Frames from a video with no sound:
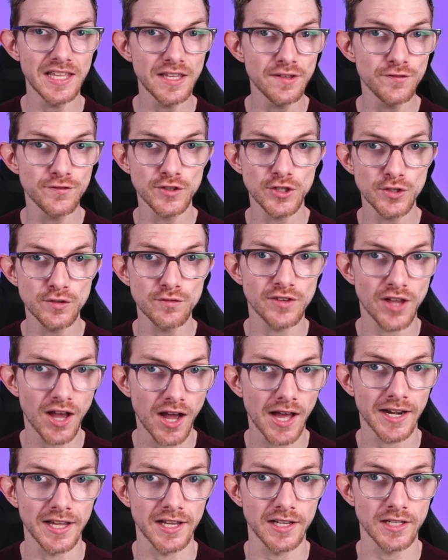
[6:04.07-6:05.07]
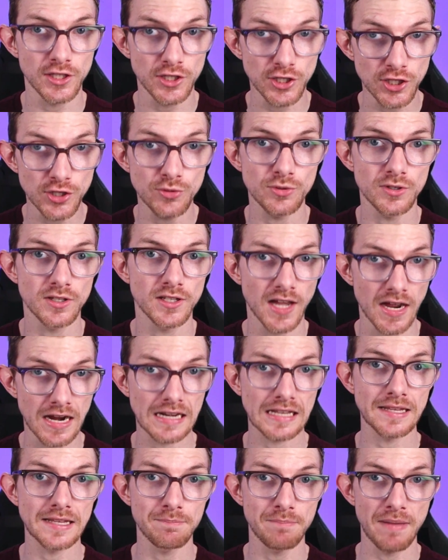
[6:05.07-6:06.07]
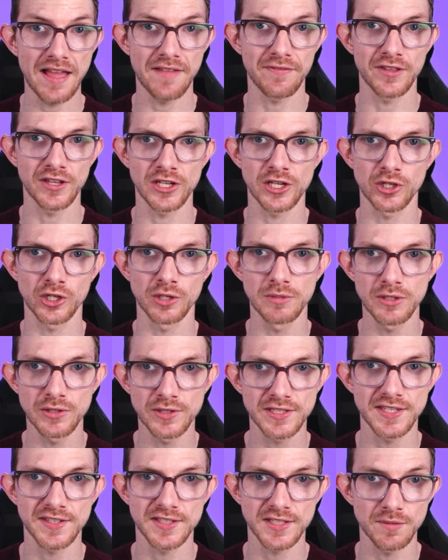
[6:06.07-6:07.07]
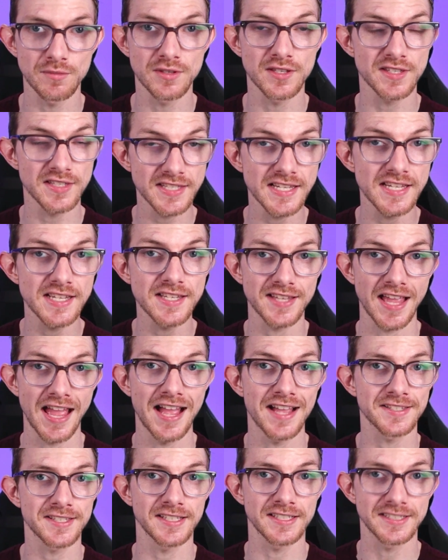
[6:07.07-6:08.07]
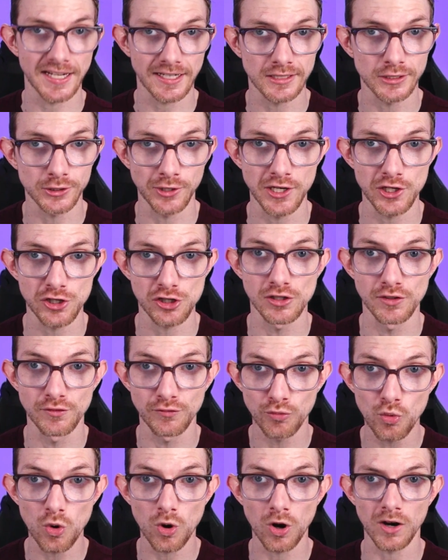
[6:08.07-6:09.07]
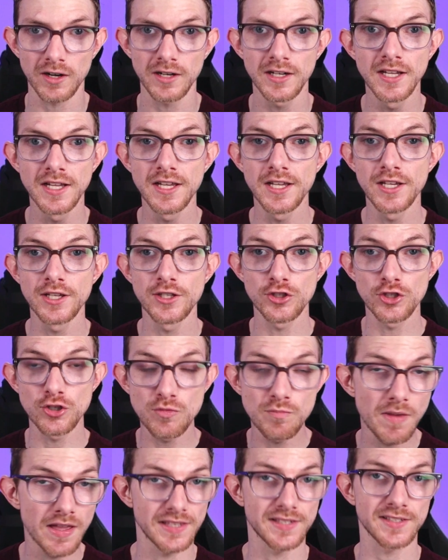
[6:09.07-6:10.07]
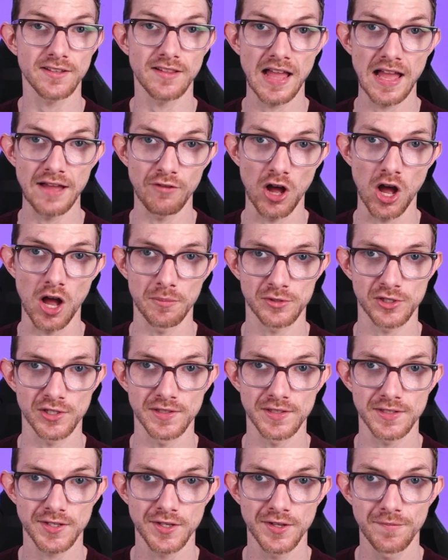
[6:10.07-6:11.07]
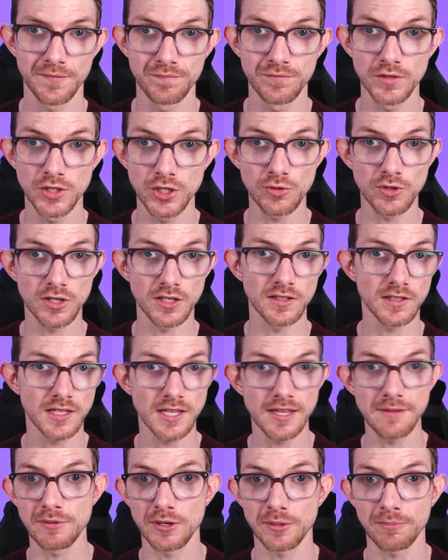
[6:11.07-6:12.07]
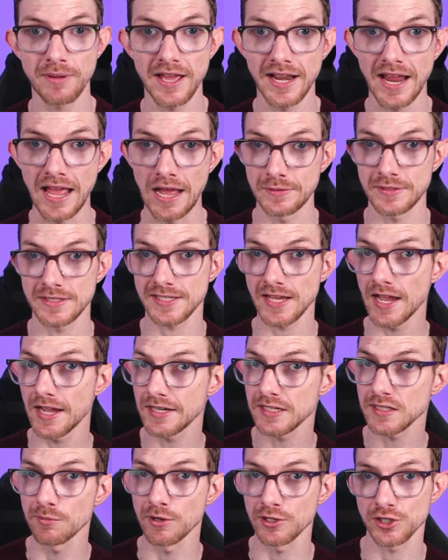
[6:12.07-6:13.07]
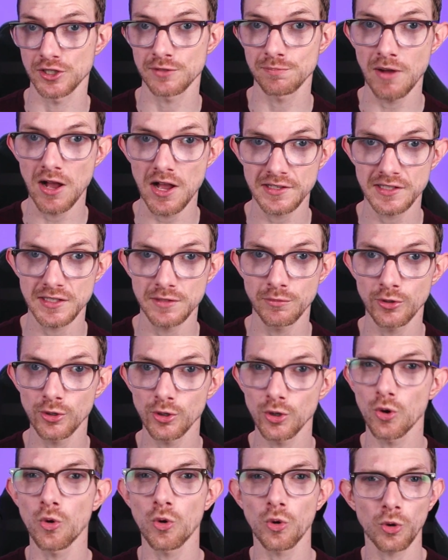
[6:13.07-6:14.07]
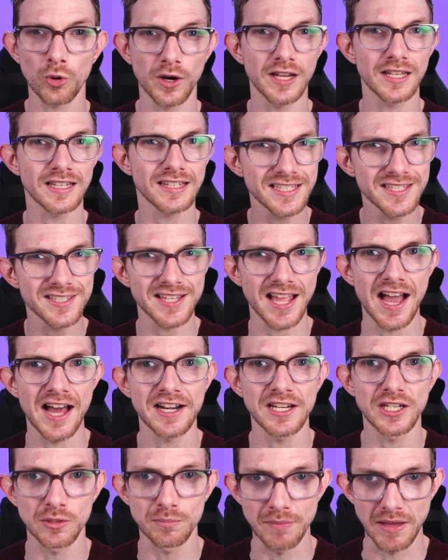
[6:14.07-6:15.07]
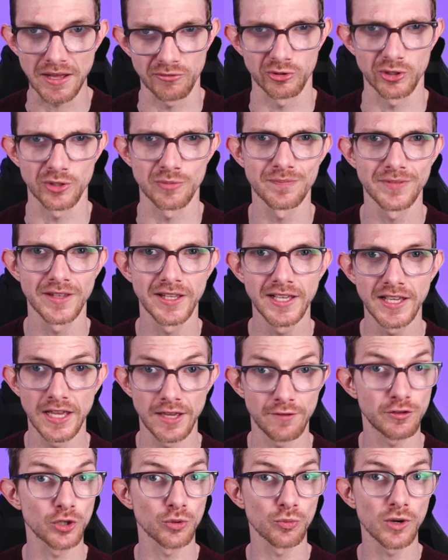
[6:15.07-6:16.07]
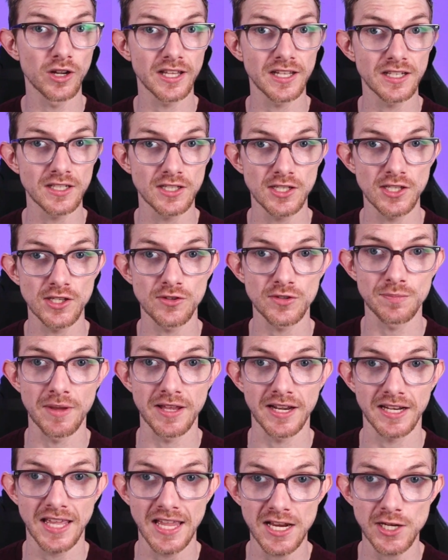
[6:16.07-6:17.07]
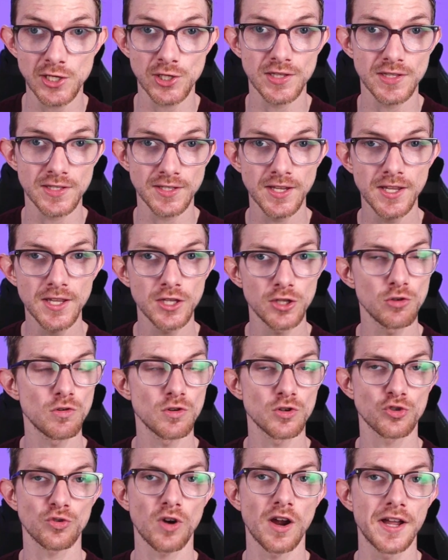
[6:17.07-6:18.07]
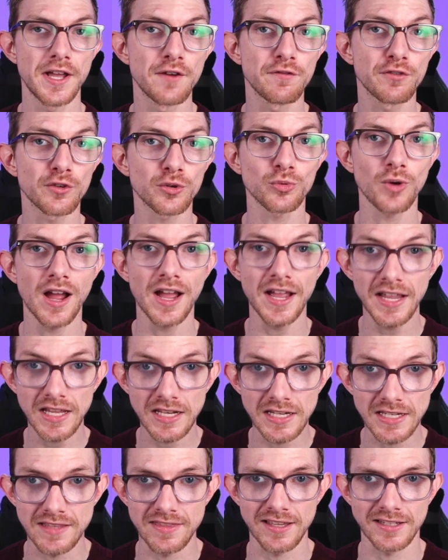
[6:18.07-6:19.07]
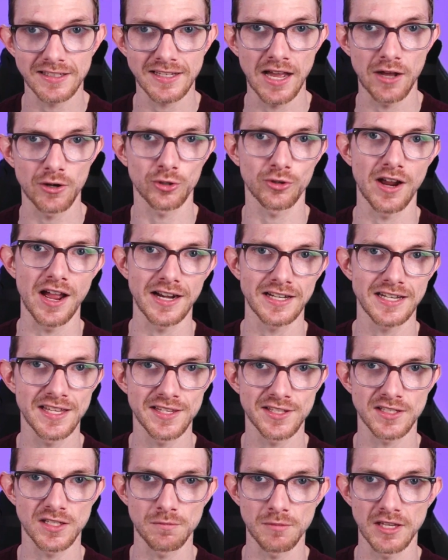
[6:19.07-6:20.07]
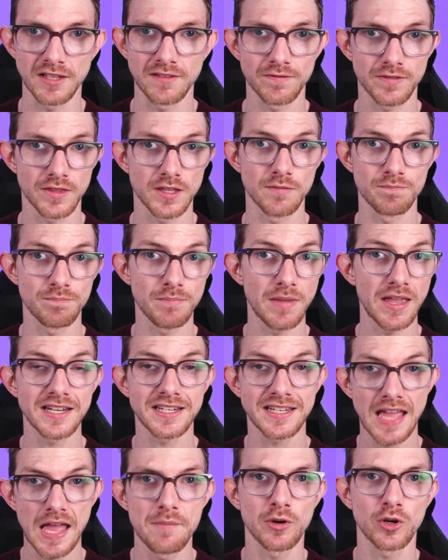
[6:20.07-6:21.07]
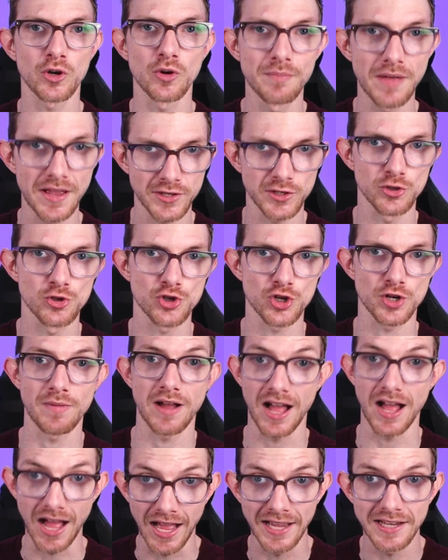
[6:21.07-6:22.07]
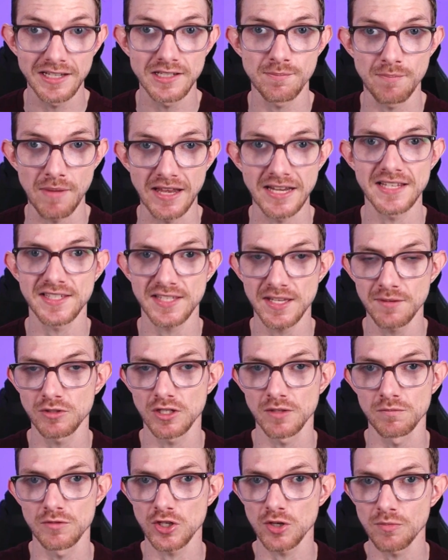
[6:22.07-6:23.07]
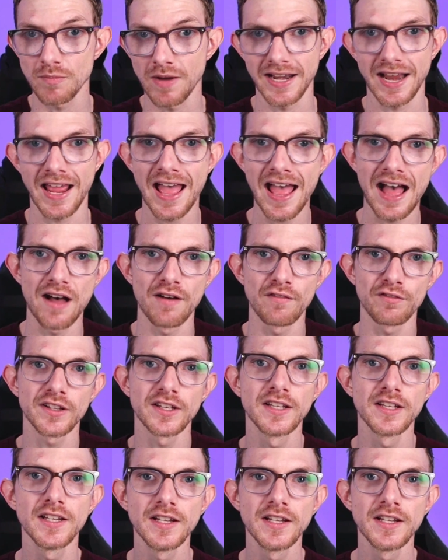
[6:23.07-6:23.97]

If you've got a cute, cuddly pet that your immune system sees as a declaration of war, you may still have options. You can keep your pet outside as much as possible, or at least out of your bedroom. If you're willing to use medications, you can try a variety that counteract histamine, the main chemical messenger behind many symptoms you might have.